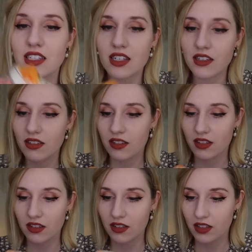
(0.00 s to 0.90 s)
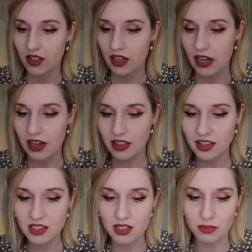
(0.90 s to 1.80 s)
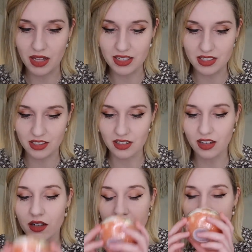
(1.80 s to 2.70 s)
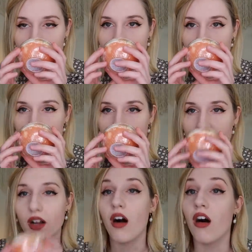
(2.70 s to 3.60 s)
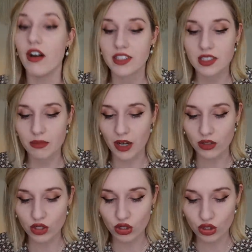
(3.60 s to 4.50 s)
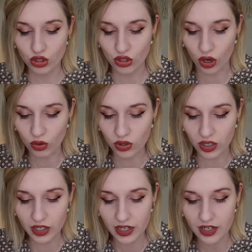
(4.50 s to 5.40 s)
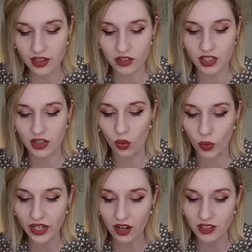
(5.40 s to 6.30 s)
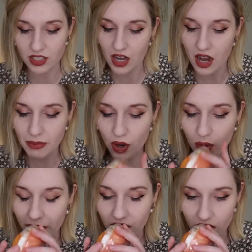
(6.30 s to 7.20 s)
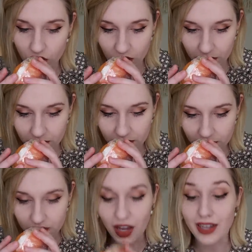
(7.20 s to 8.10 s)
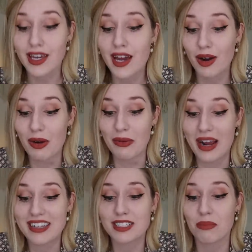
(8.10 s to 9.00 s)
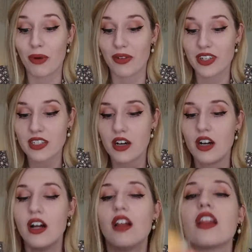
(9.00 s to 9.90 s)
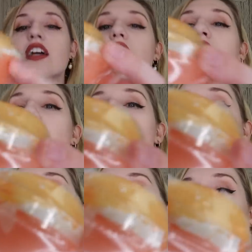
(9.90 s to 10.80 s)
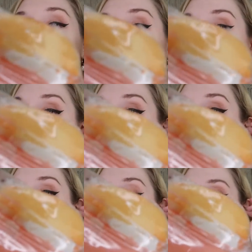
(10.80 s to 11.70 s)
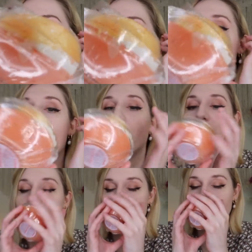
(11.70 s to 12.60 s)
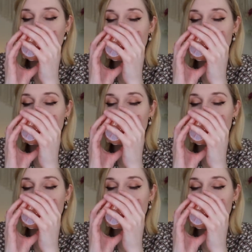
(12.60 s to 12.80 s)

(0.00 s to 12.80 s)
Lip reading: this a, I think this is plastic nut cloth. Oh, it smells so good. And there's like the wick on top. Oh my gosh. I can't wait to burn this. Like the peach, there's like peaches and cream. Oh my gosh.